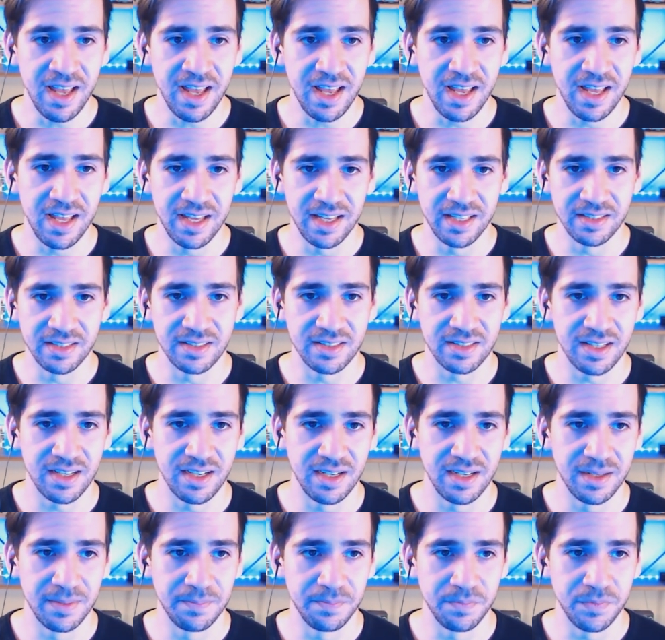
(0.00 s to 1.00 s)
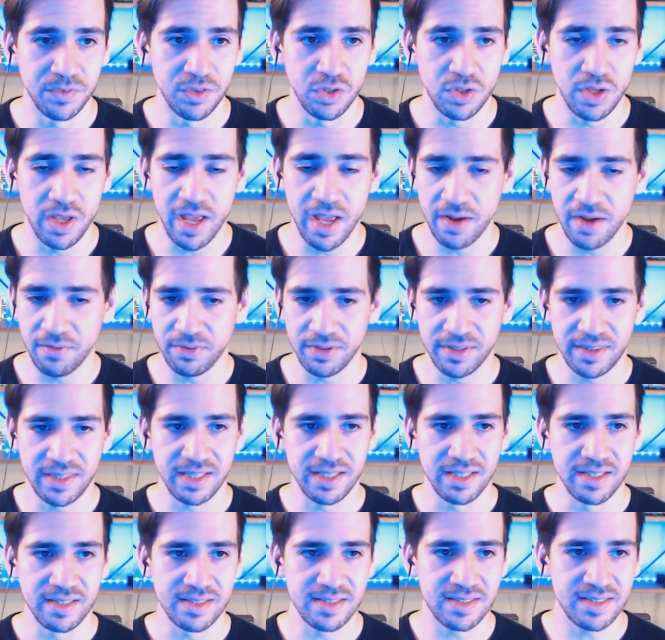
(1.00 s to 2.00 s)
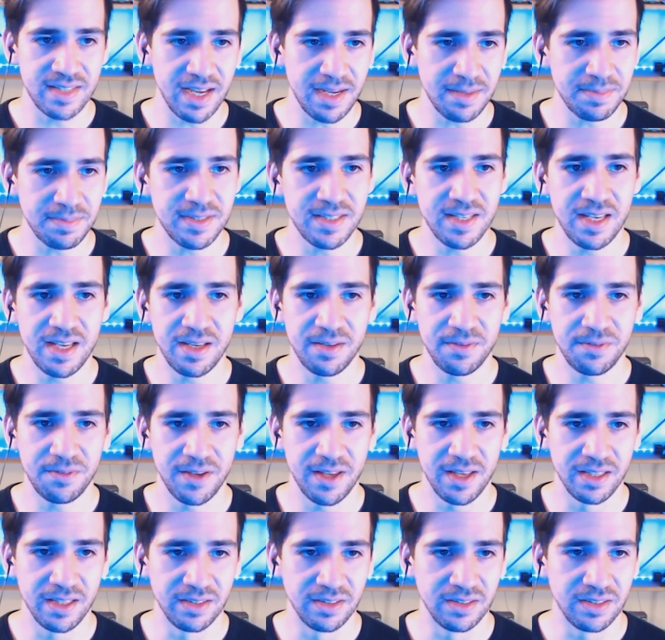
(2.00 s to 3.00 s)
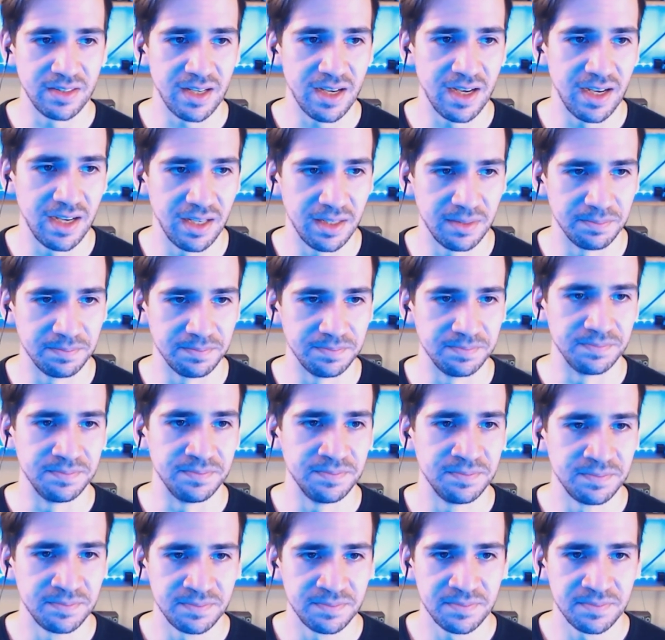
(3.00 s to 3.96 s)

and um, everything is type safe and um,